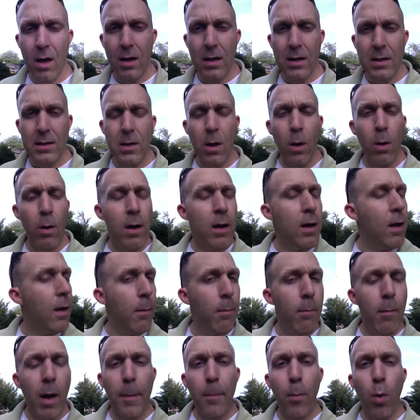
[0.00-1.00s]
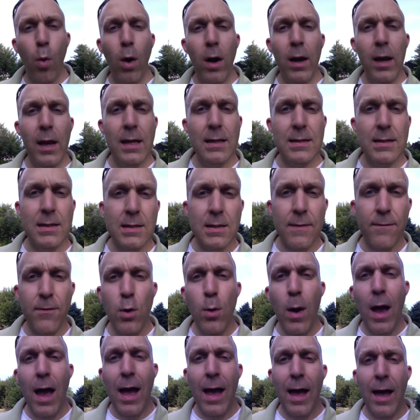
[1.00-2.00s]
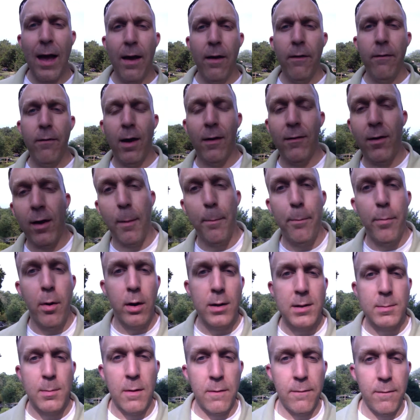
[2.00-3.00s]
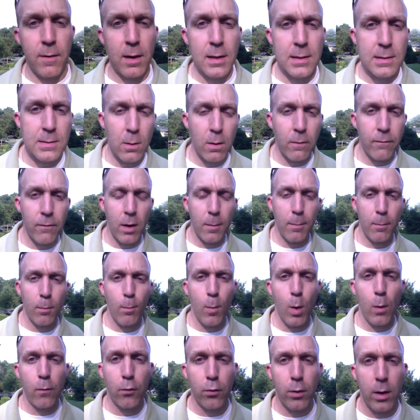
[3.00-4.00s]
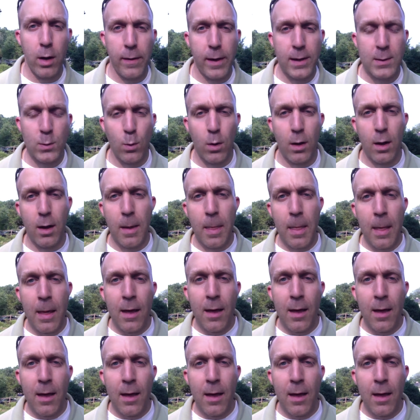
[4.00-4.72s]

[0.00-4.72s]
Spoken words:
So my point is if you have, and I got bugs in my face, so if I'm moving around, that's why.